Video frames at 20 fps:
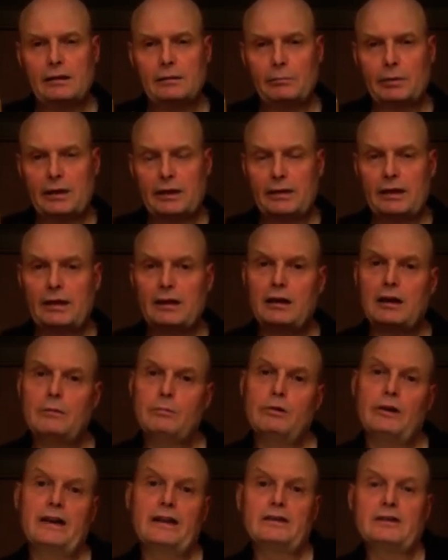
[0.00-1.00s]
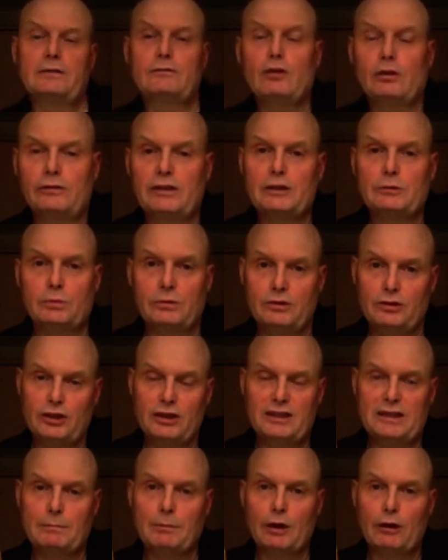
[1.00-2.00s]
But I think Arbor Ales have got this one
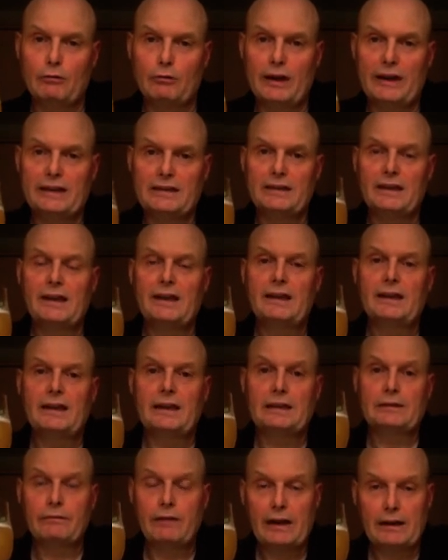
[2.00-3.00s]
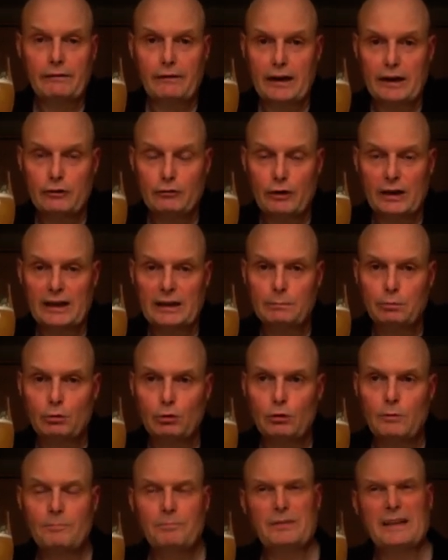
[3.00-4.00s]
just about right. It's very
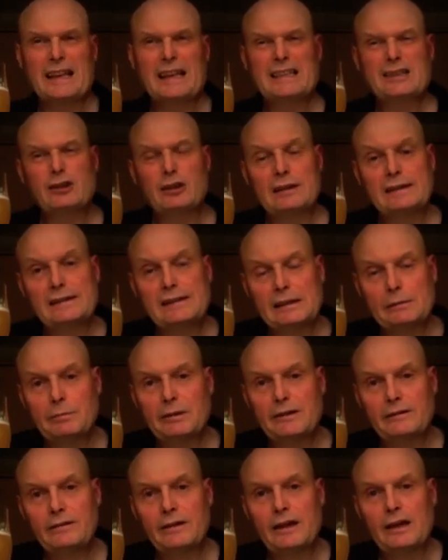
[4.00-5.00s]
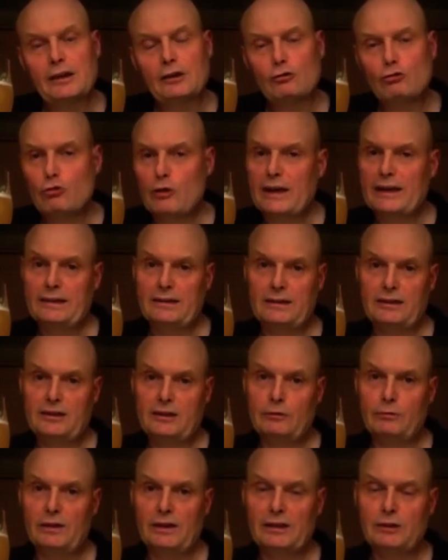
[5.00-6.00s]
drinkable. It's got a little bit of dryness
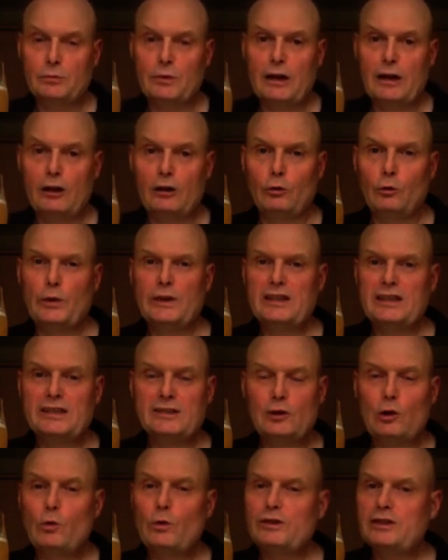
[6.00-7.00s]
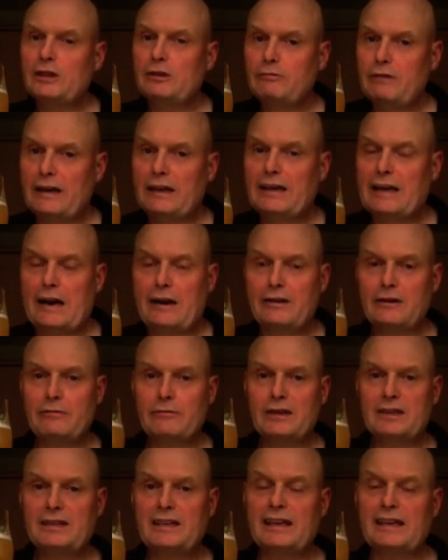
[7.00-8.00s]
to it as well, which is always a great
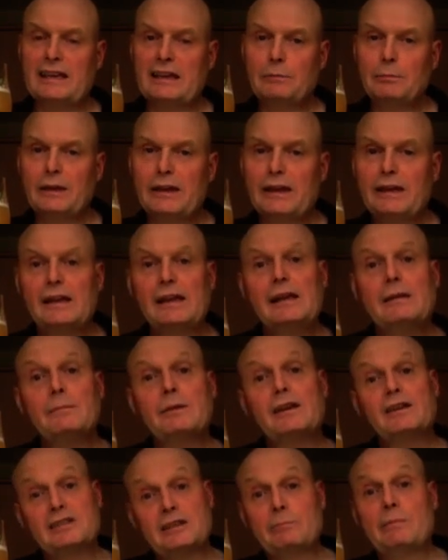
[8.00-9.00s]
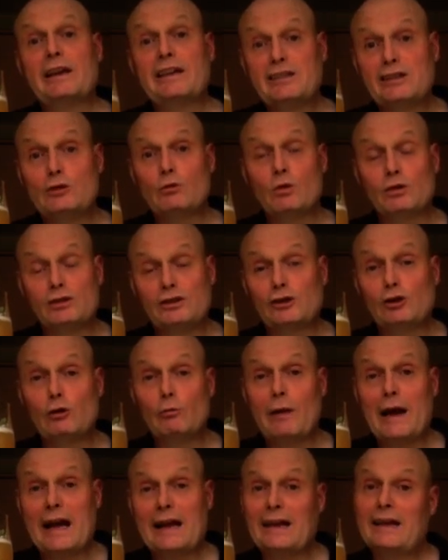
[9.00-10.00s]
characteristic in a beer because it makes you want to go
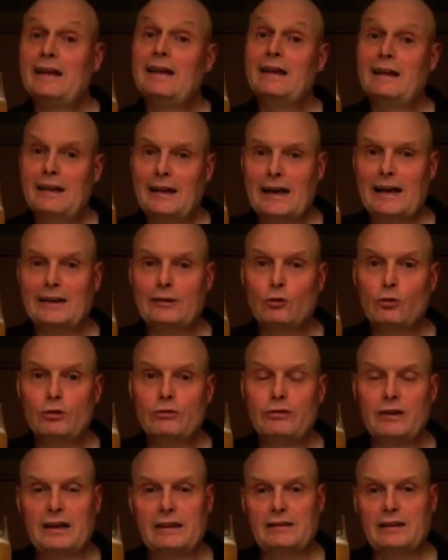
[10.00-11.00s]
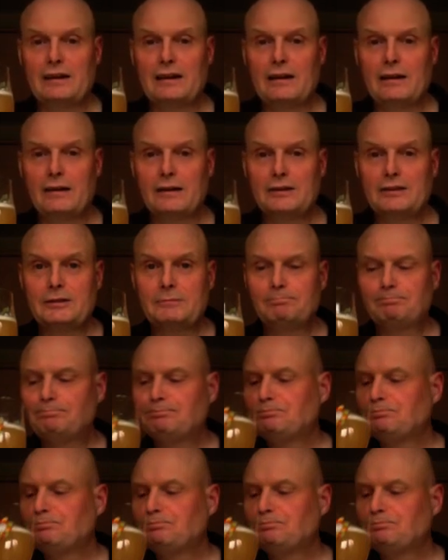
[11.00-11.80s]
back and order another glass.